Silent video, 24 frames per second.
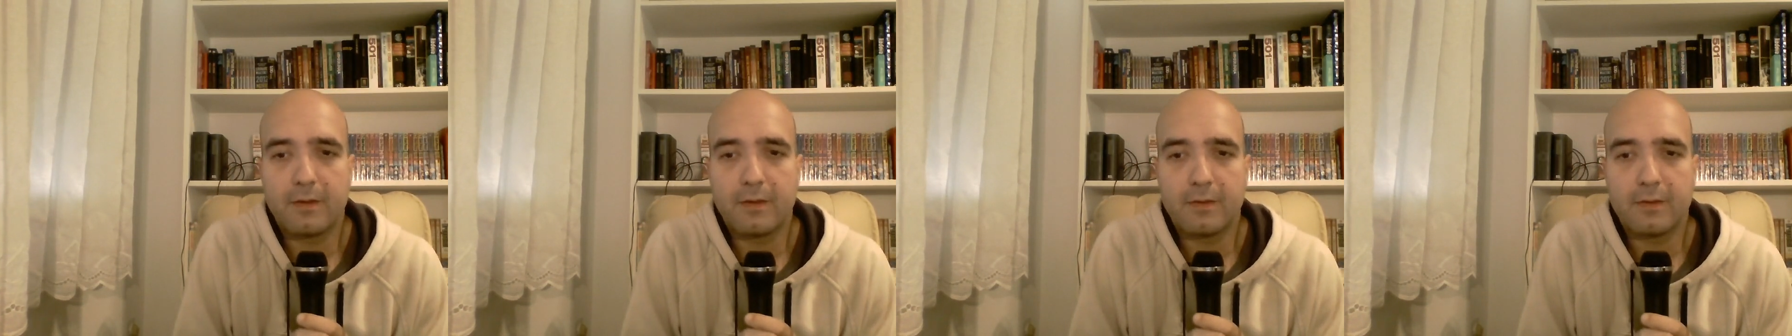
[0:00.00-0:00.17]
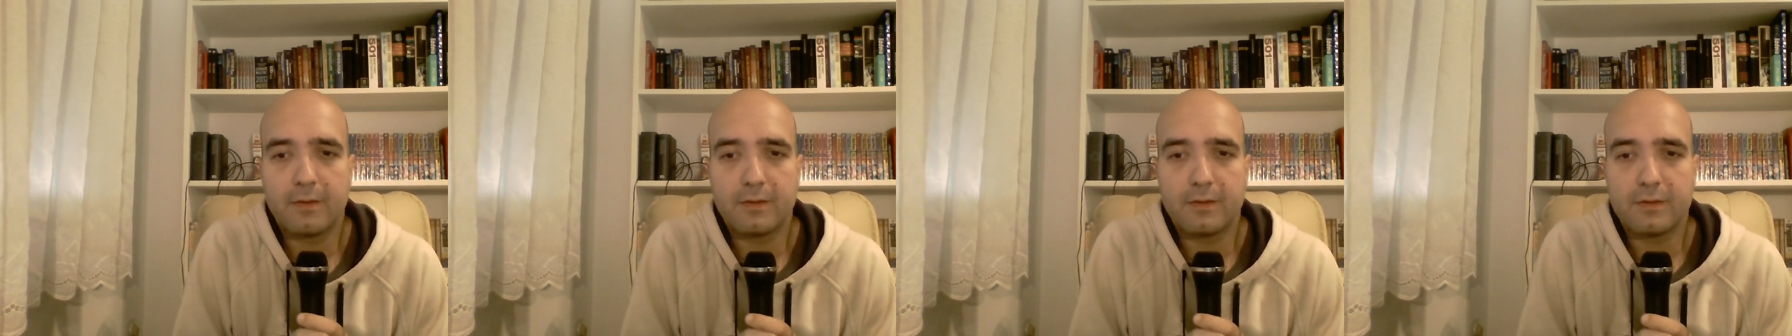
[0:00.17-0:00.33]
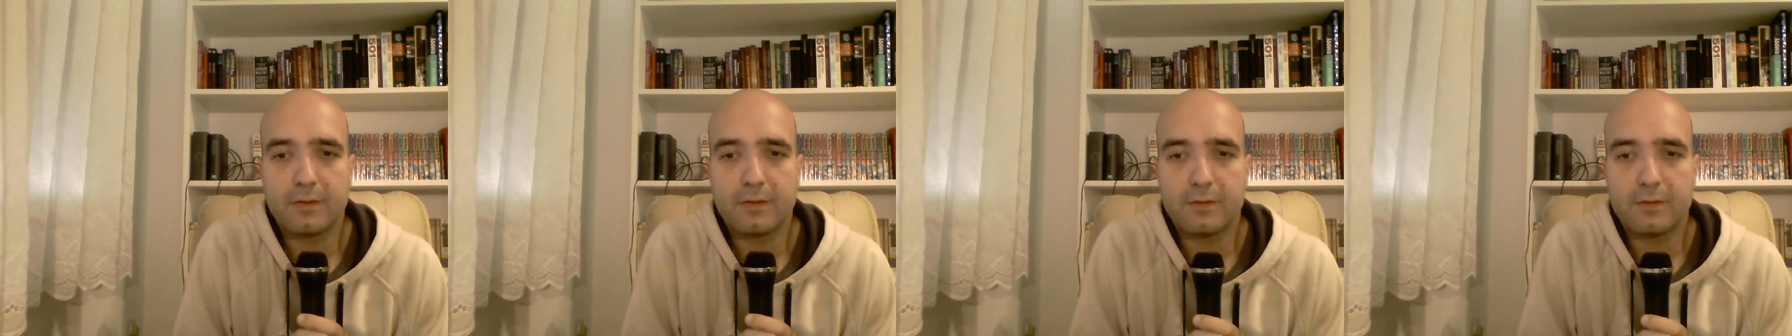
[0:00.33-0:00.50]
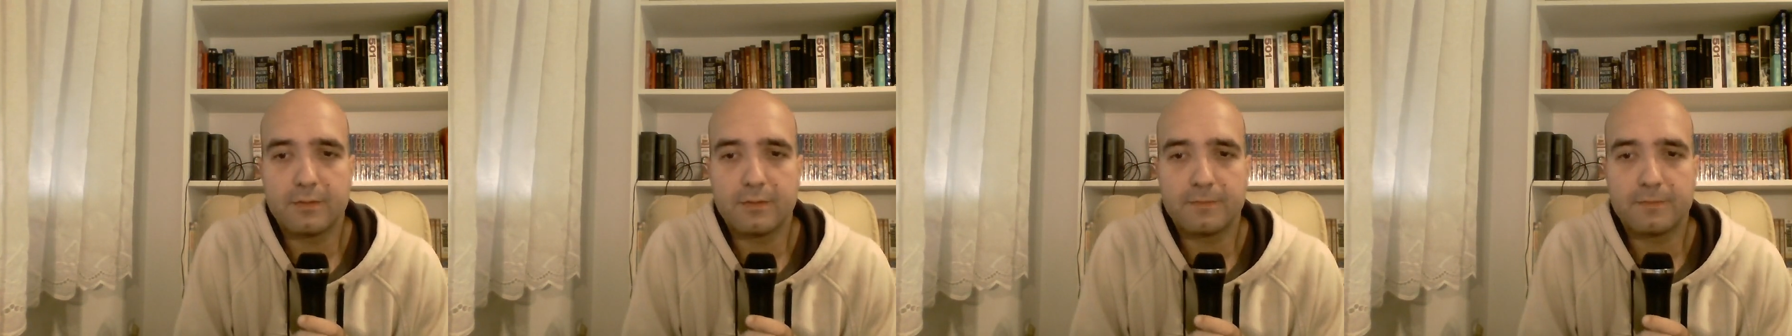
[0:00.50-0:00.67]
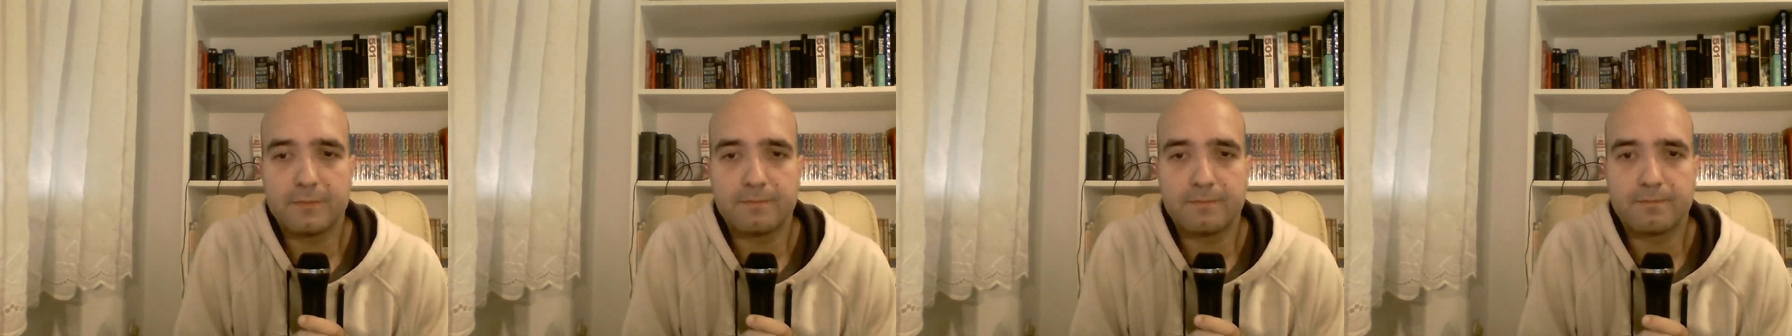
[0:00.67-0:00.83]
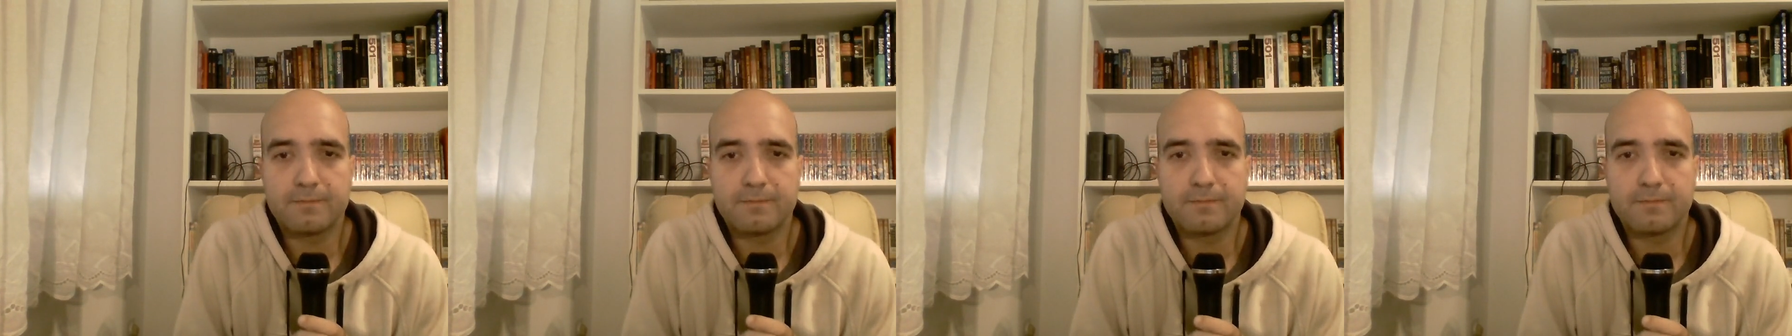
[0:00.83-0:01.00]

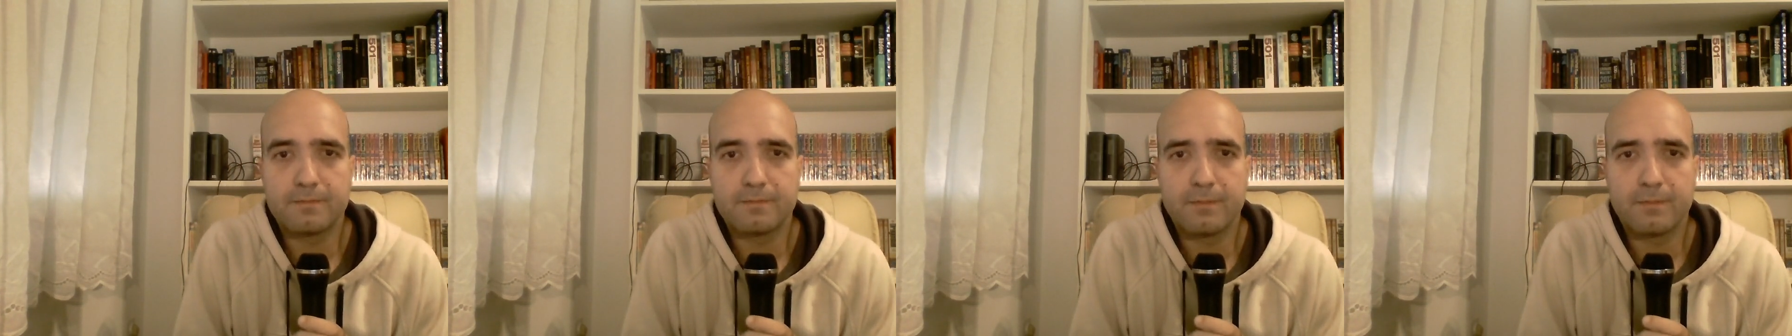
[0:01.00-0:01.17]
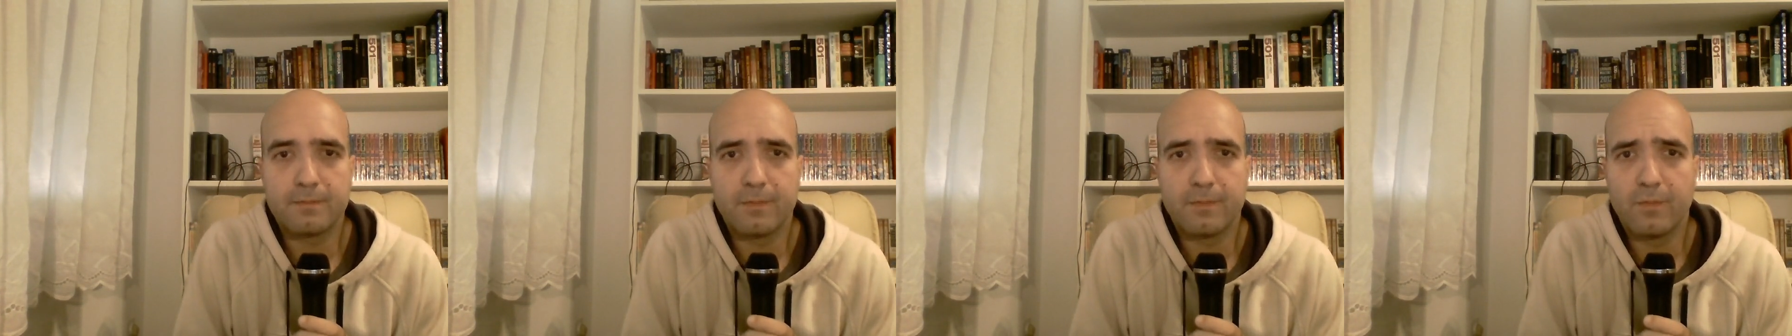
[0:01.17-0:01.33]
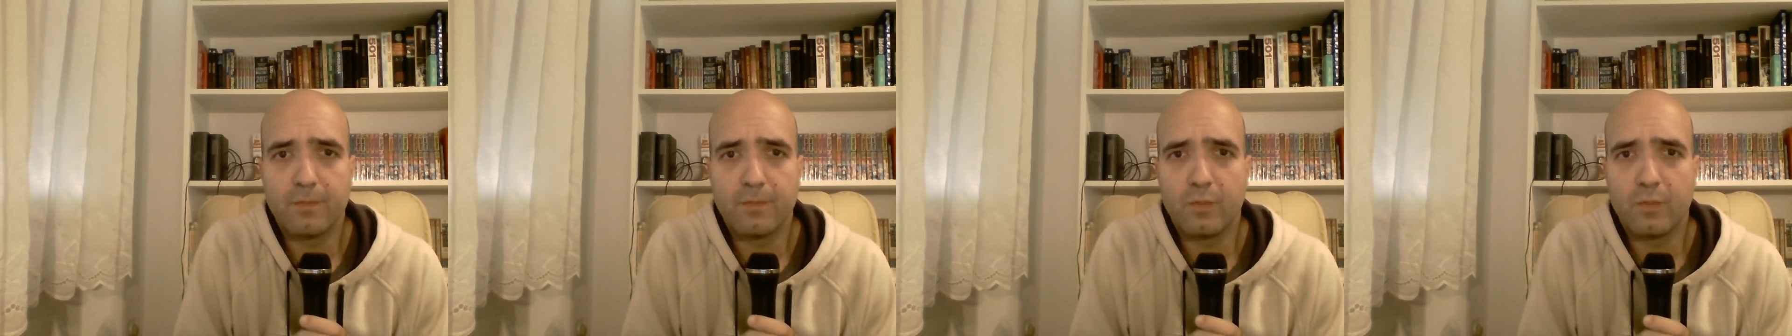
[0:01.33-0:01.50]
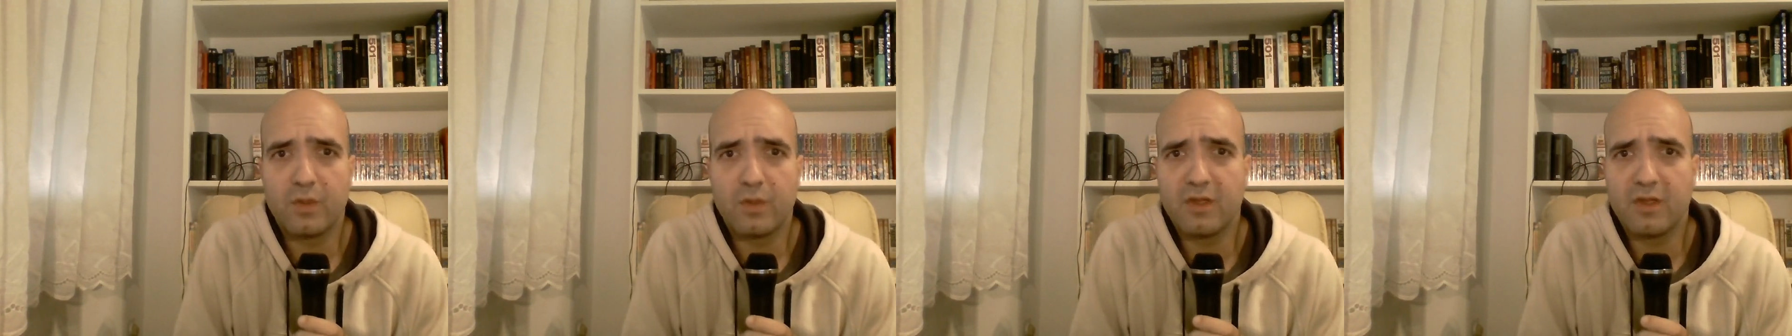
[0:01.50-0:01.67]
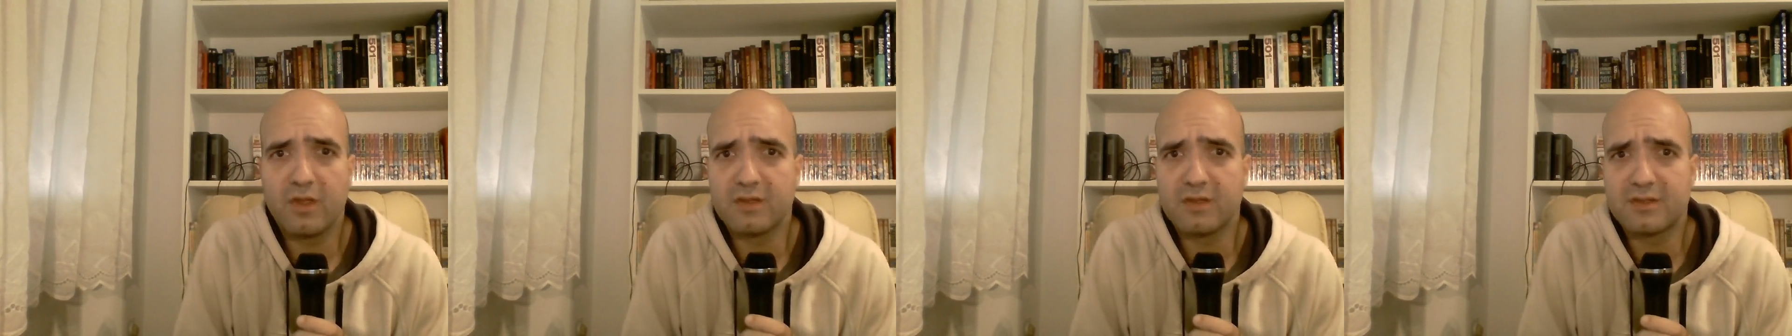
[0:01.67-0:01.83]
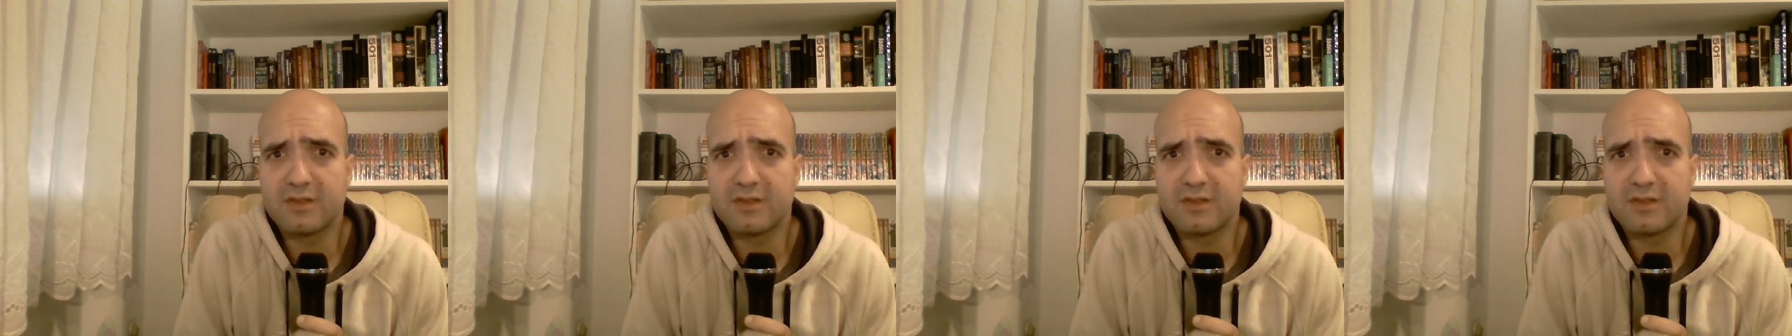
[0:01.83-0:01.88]
We